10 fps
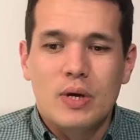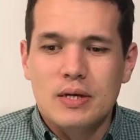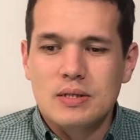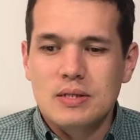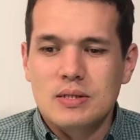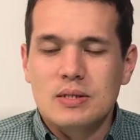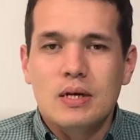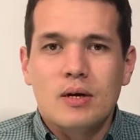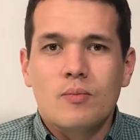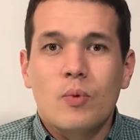is,
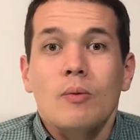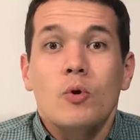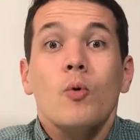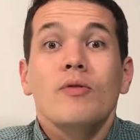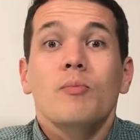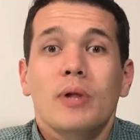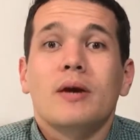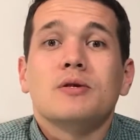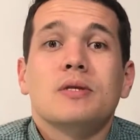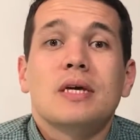well, who are the
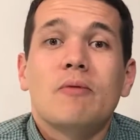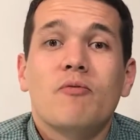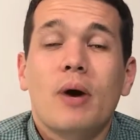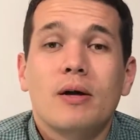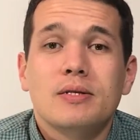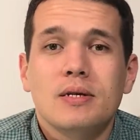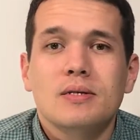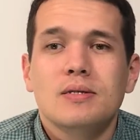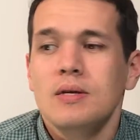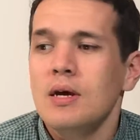players in the game of
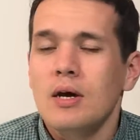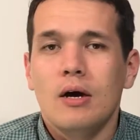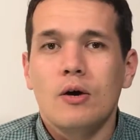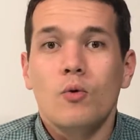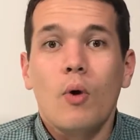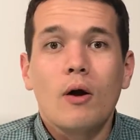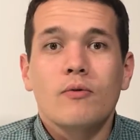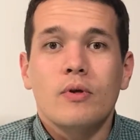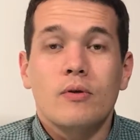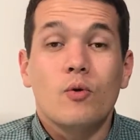politics? Who are
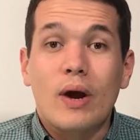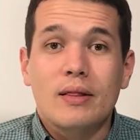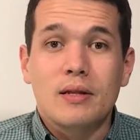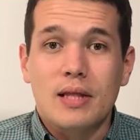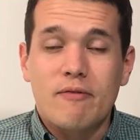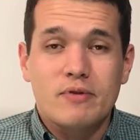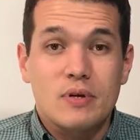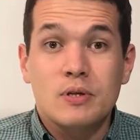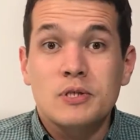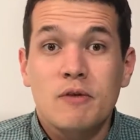the right and the left,
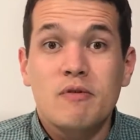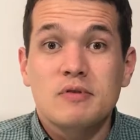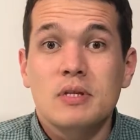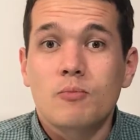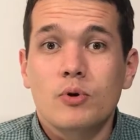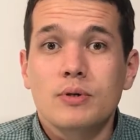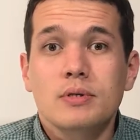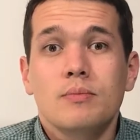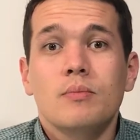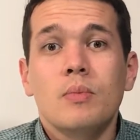conservatives and
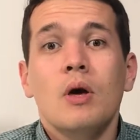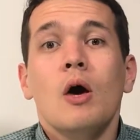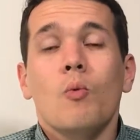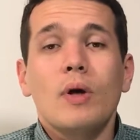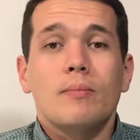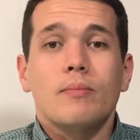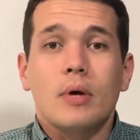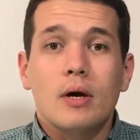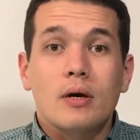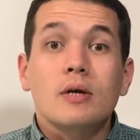liberals? Well,
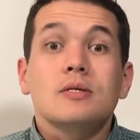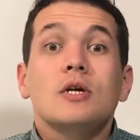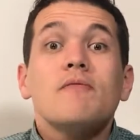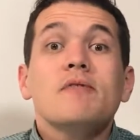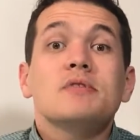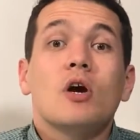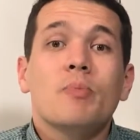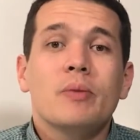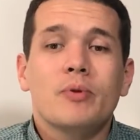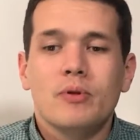conservatives are
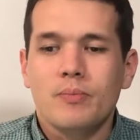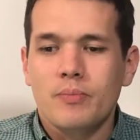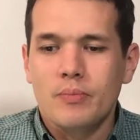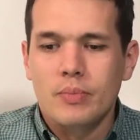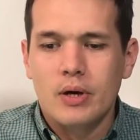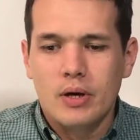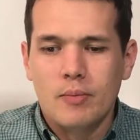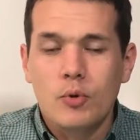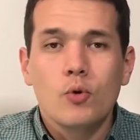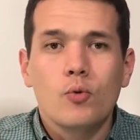people
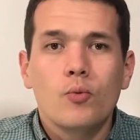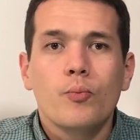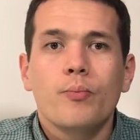who,